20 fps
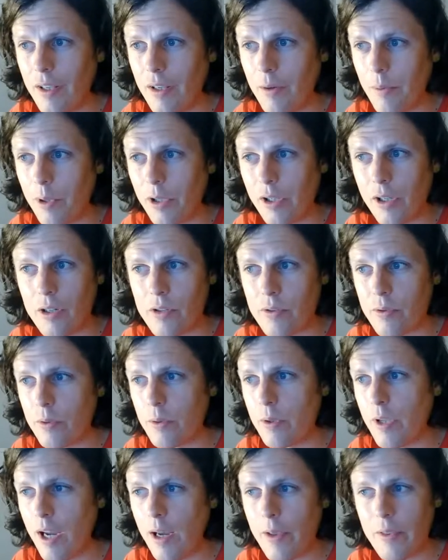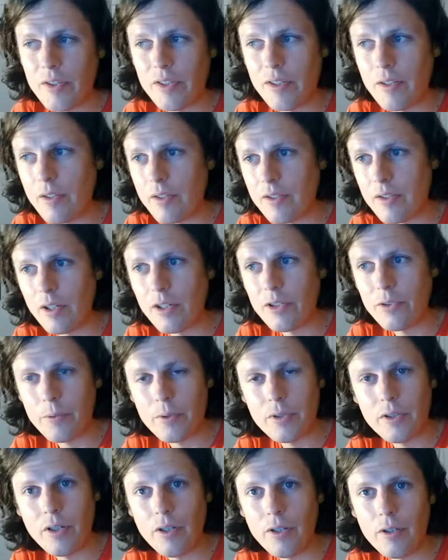where I go through how the synthesizer
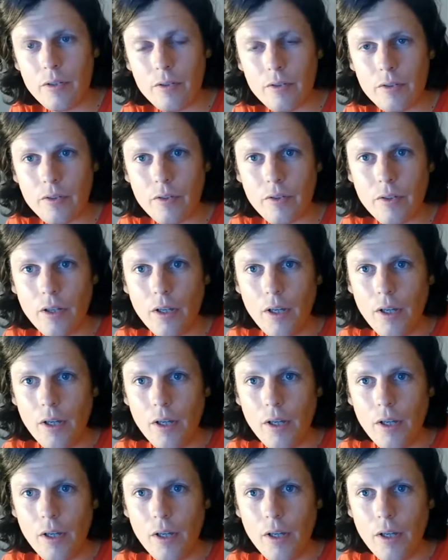is used,